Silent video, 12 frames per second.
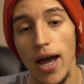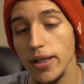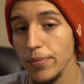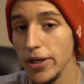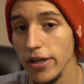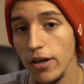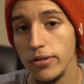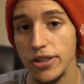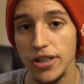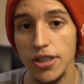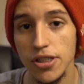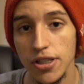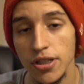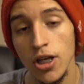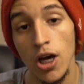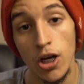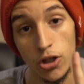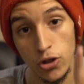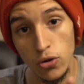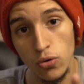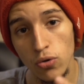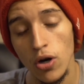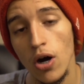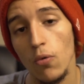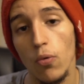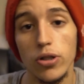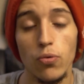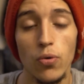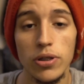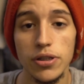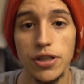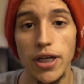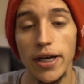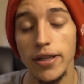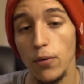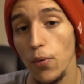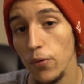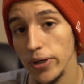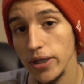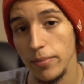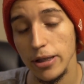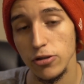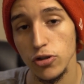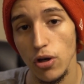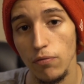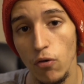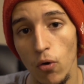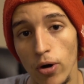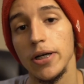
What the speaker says: At the beginning of the season, you were the ones saying that we were going to make the top 4.